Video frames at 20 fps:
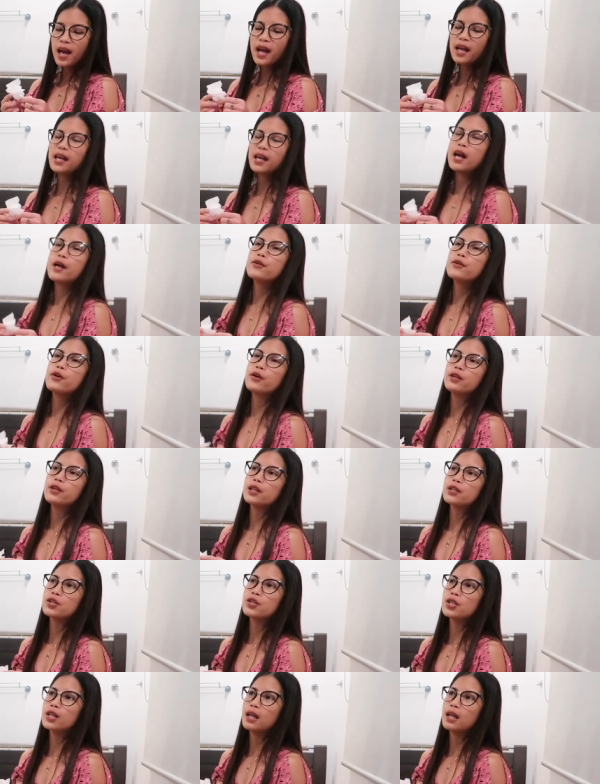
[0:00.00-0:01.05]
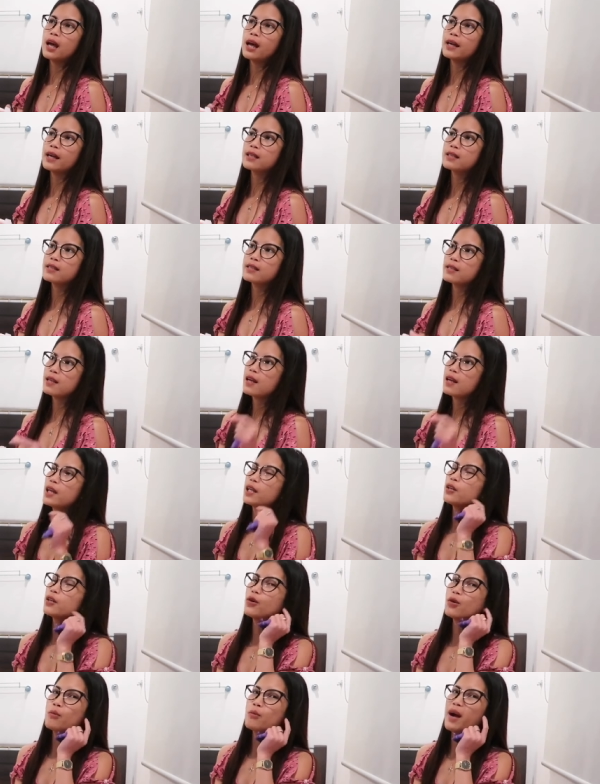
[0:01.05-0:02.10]
And I know that she likes
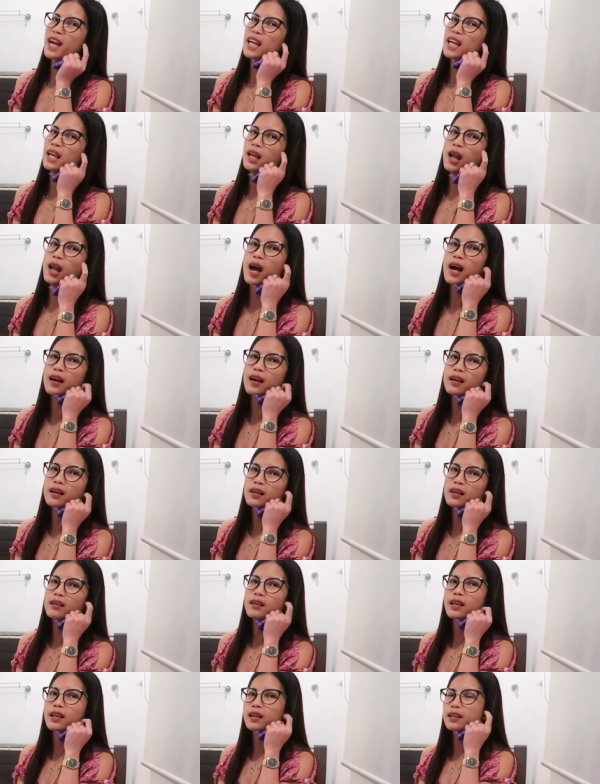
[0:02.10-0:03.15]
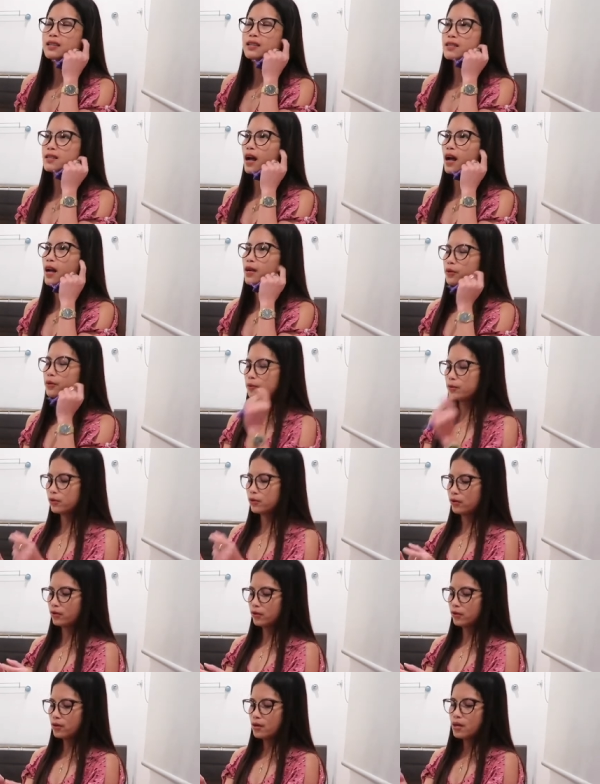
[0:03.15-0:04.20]
yung may lock na sa ano
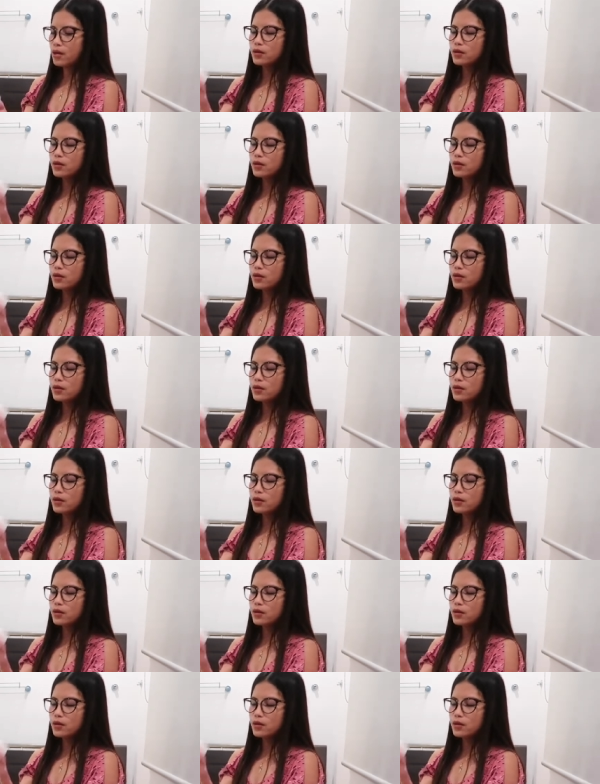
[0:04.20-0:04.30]
mo.